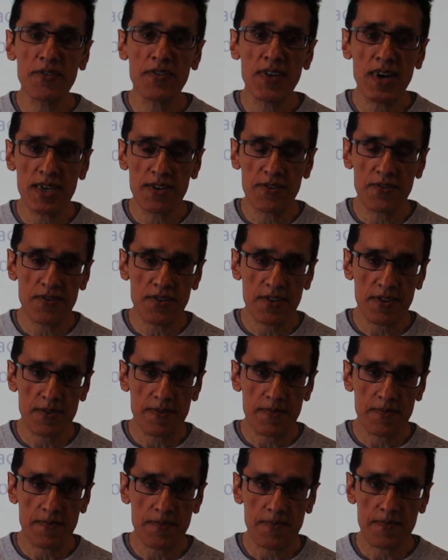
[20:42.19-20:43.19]
5.
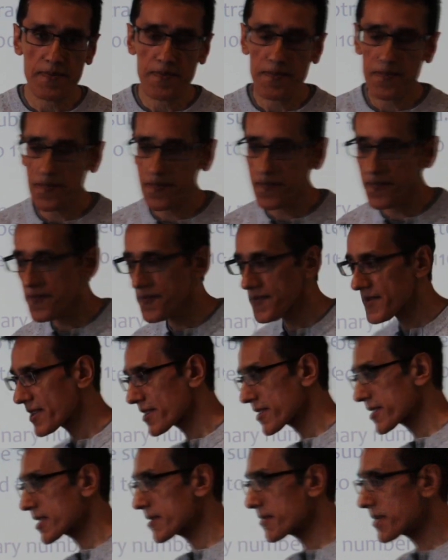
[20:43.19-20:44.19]
It's
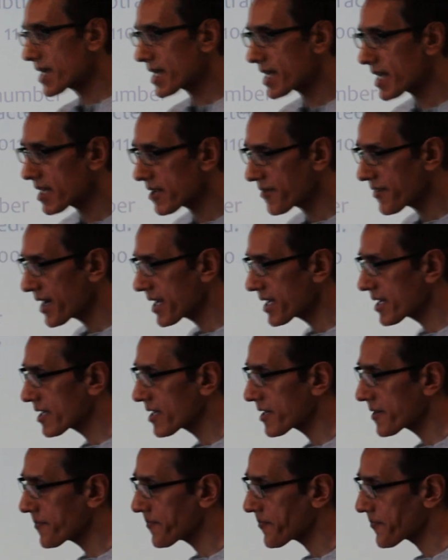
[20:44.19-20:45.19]
a similar kind of
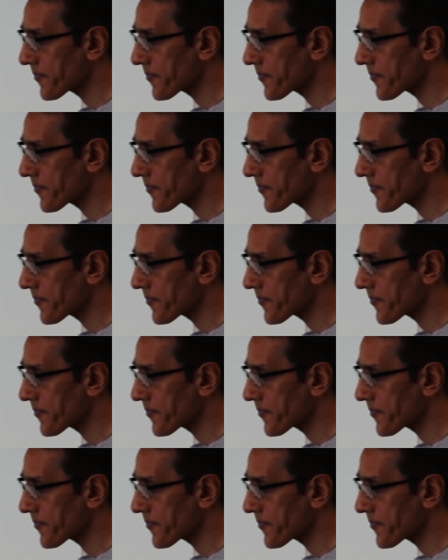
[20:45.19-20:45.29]
idea.